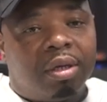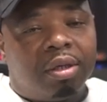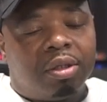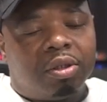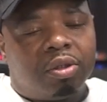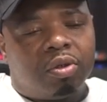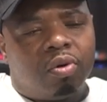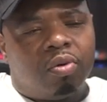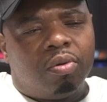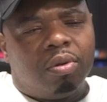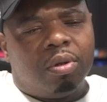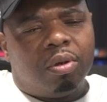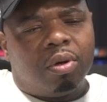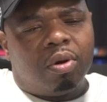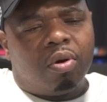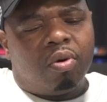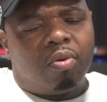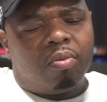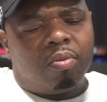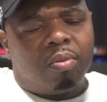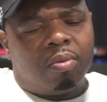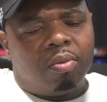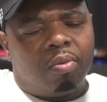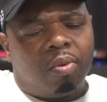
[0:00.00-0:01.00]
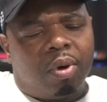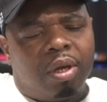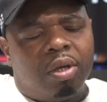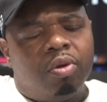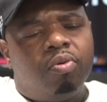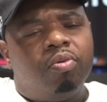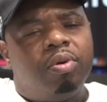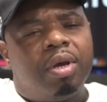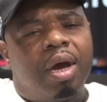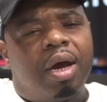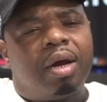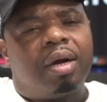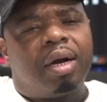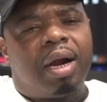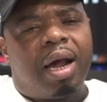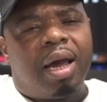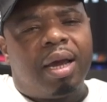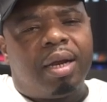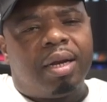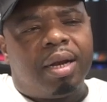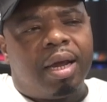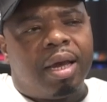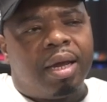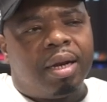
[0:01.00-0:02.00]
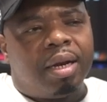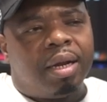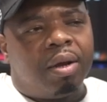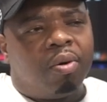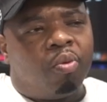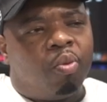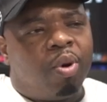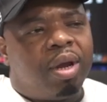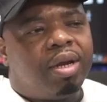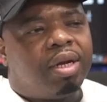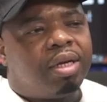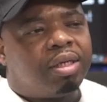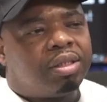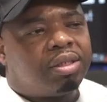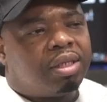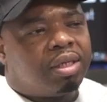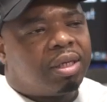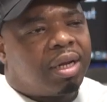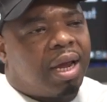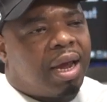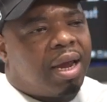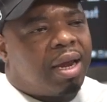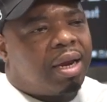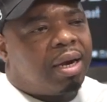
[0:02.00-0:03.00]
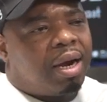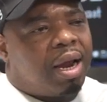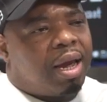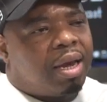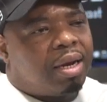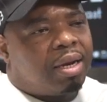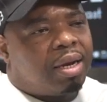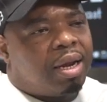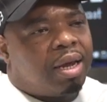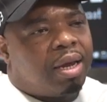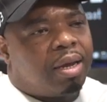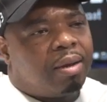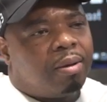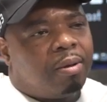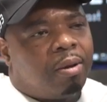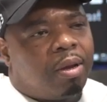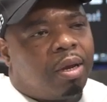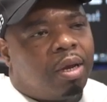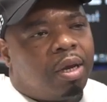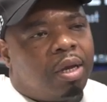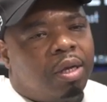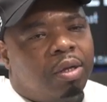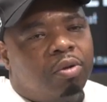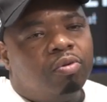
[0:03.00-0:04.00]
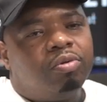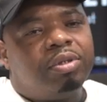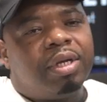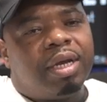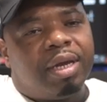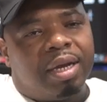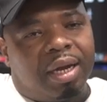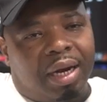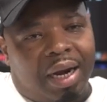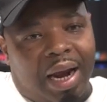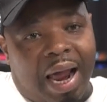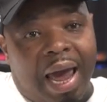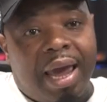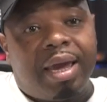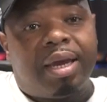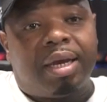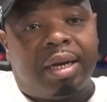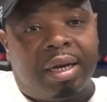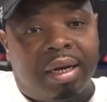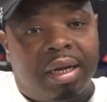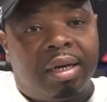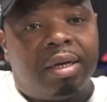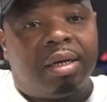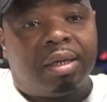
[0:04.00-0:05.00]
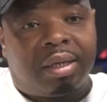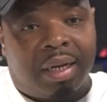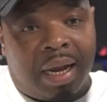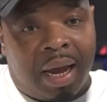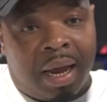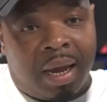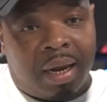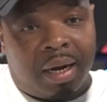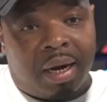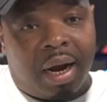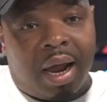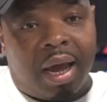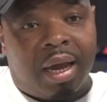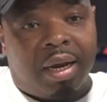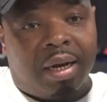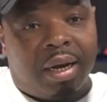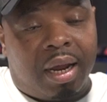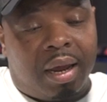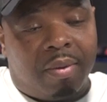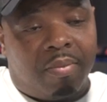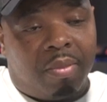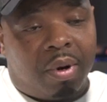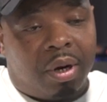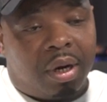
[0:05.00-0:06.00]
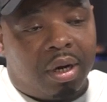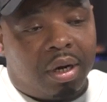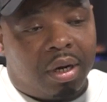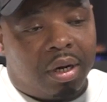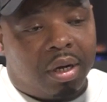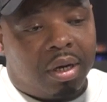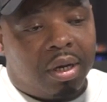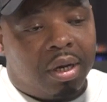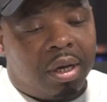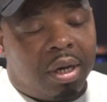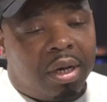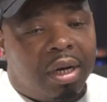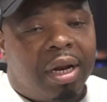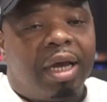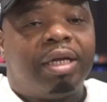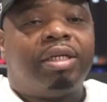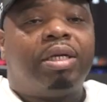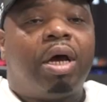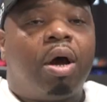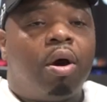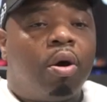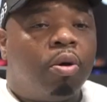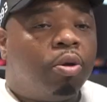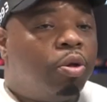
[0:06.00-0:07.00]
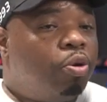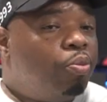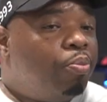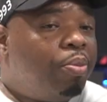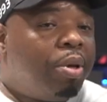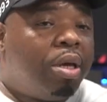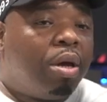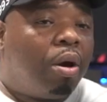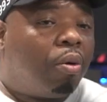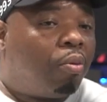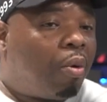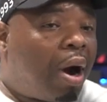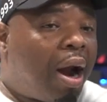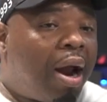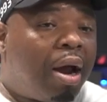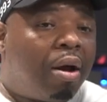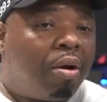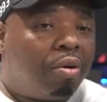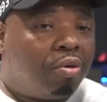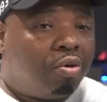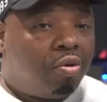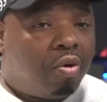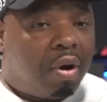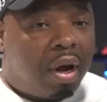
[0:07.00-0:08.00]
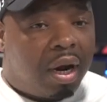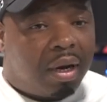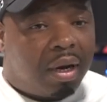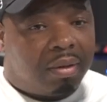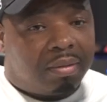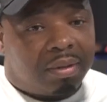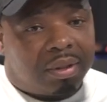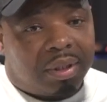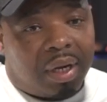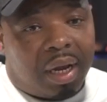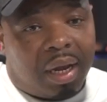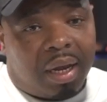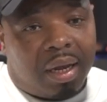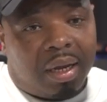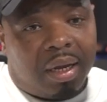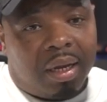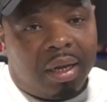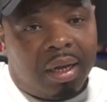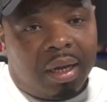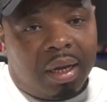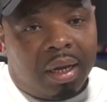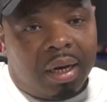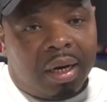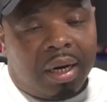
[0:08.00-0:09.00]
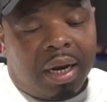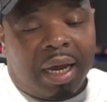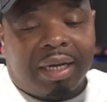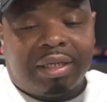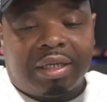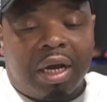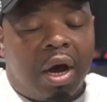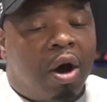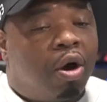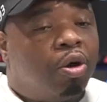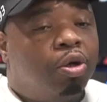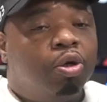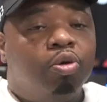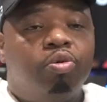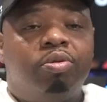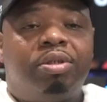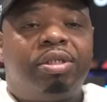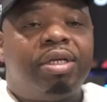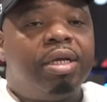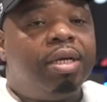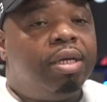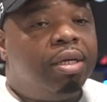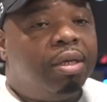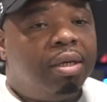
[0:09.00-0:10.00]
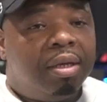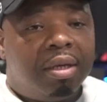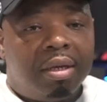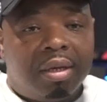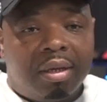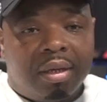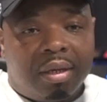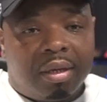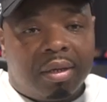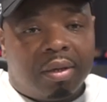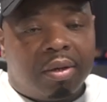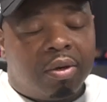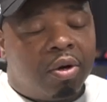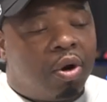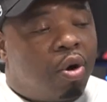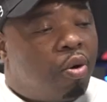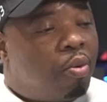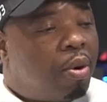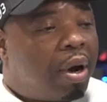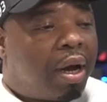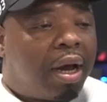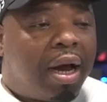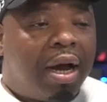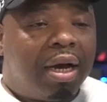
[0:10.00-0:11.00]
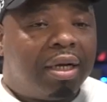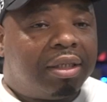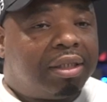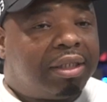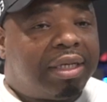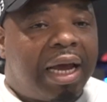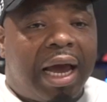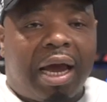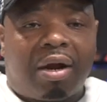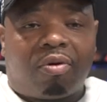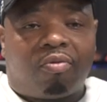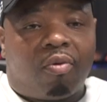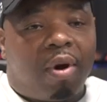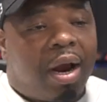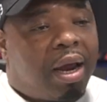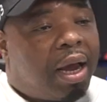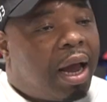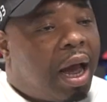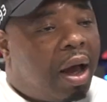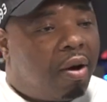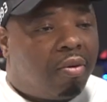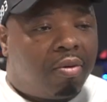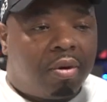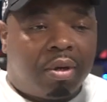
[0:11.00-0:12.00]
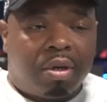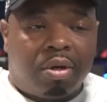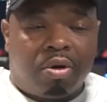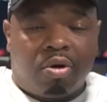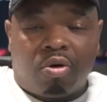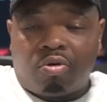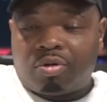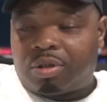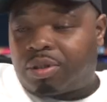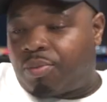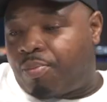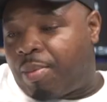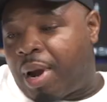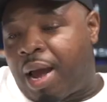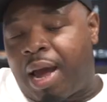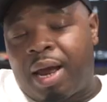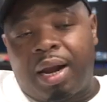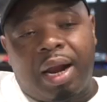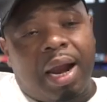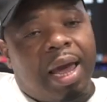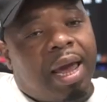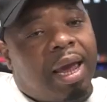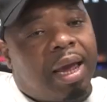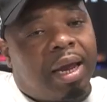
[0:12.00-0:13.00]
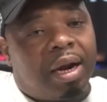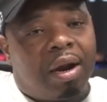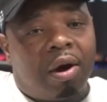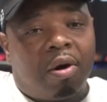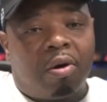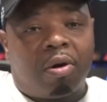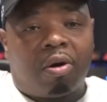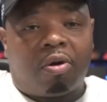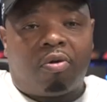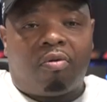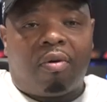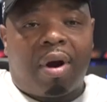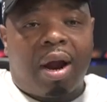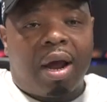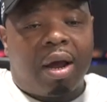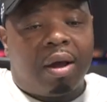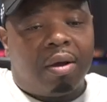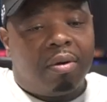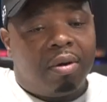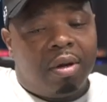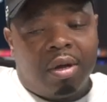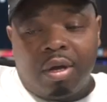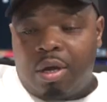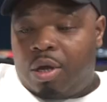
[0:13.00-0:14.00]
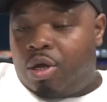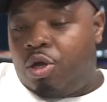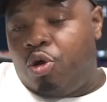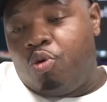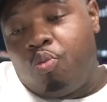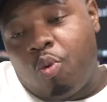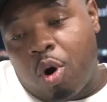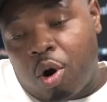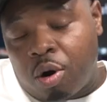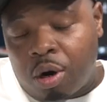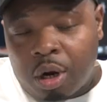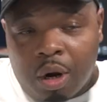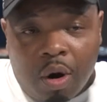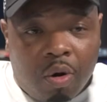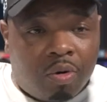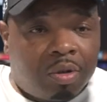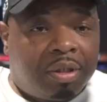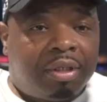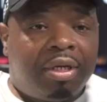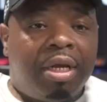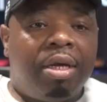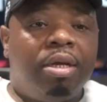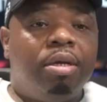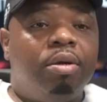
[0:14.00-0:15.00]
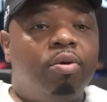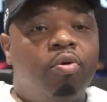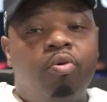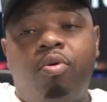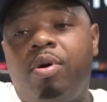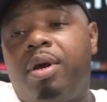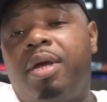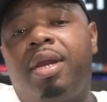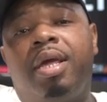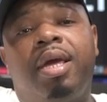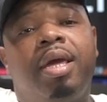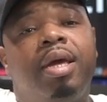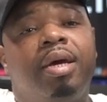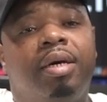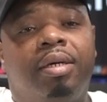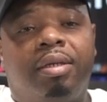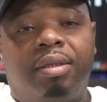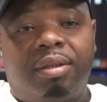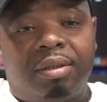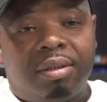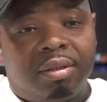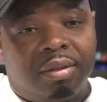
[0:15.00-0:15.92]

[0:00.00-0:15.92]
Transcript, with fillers: So you know, when you young like that and witnessing things like that, you take a liking in the thing like that because that's all you be around. You know what I'm saying? Right. That's that, all you see. Right. You know, so that was gunshot like, ring out. You know, somebody laying on the ground. You want to go see who it is